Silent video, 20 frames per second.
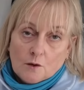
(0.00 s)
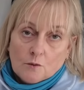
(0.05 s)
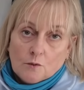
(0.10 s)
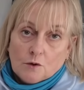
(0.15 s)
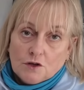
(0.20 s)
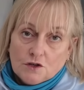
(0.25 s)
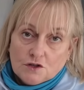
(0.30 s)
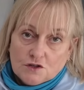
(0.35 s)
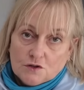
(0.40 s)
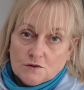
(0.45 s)

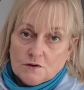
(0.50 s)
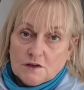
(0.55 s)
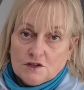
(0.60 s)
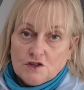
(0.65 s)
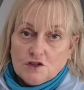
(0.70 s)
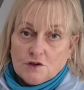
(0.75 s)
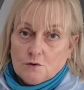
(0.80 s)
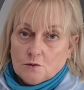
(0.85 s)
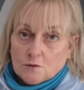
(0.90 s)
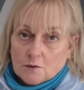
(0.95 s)
What you do
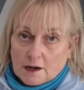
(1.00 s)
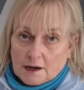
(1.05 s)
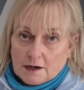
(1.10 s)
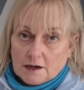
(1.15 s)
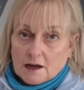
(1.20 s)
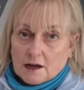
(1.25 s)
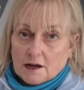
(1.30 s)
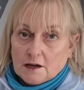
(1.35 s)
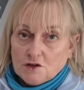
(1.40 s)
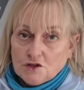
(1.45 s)
is you go
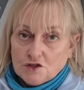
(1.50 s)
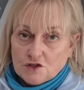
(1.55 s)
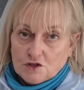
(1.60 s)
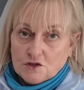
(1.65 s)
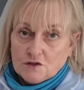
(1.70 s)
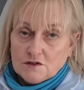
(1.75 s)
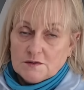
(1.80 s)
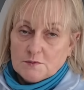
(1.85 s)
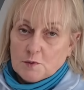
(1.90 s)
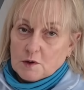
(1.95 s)
in and you
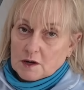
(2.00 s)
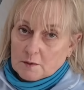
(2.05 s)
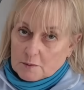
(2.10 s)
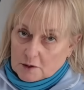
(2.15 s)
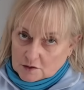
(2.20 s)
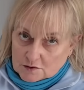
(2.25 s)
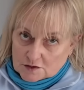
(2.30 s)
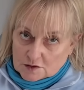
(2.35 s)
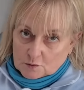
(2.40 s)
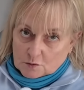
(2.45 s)
choose
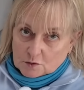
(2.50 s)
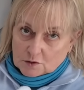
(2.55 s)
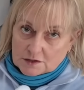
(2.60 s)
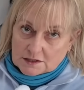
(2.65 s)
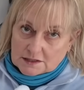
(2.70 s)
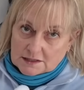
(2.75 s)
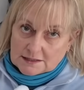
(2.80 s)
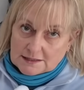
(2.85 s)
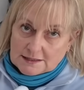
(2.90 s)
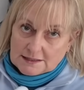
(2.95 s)
whereabouts you're
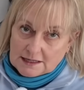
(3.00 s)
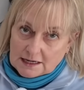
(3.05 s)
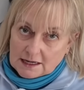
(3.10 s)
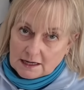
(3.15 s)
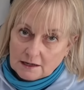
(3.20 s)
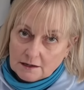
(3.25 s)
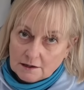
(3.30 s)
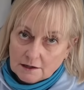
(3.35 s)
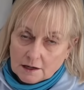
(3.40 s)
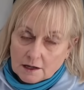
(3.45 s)
wanting to
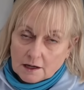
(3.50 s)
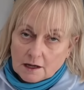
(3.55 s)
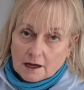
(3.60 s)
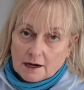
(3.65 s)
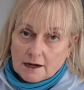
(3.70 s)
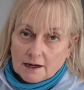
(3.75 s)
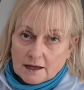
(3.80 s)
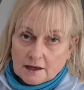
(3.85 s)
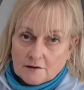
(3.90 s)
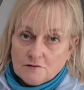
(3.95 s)
stay,
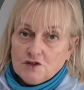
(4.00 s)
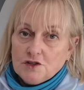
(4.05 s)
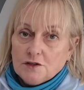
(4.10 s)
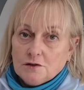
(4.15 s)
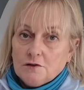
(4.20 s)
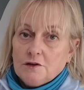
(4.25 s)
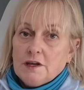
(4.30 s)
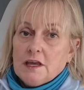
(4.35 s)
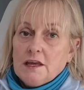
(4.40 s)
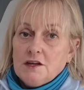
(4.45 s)
and it gives you
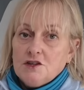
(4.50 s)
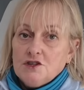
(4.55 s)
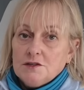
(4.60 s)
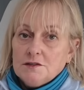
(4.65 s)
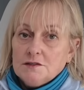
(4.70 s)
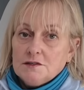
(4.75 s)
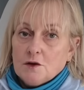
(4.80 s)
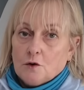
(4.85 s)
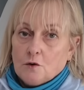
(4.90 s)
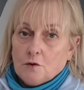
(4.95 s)

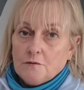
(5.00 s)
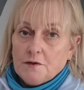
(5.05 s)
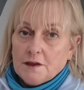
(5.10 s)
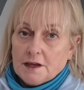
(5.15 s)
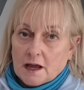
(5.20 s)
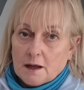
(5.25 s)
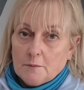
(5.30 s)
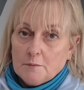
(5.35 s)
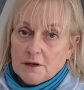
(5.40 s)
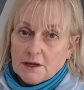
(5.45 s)
locations of the
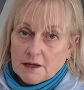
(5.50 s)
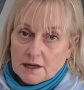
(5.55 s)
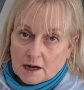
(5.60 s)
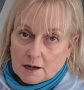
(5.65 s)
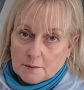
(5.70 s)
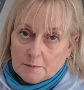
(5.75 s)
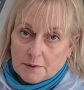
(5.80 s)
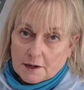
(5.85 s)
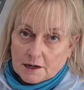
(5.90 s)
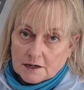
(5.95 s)
camping
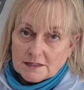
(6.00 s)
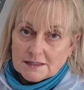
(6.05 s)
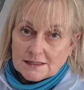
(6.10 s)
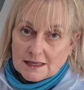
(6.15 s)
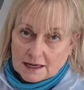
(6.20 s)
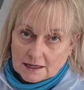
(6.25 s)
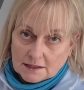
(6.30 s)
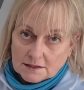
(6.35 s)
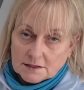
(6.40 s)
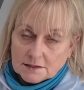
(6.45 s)
car park
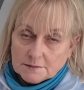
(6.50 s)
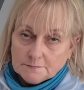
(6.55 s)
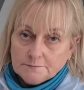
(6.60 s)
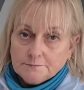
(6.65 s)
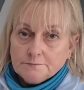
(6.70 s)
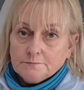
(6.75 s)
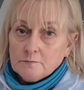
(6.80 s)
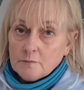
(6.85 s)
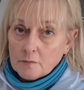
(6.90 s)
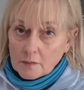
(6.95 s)
sites
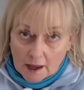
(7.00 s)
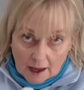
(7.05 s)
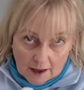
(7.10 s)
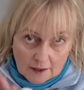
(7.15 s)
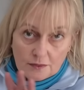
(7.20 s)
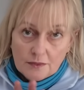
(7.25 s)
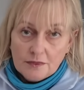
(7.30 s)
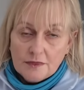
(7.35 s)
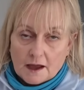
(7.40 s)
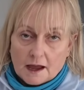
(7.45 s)

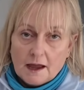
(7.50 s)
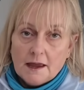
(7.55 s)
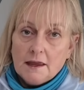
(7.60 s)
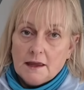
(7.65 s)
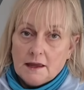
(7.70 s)
in that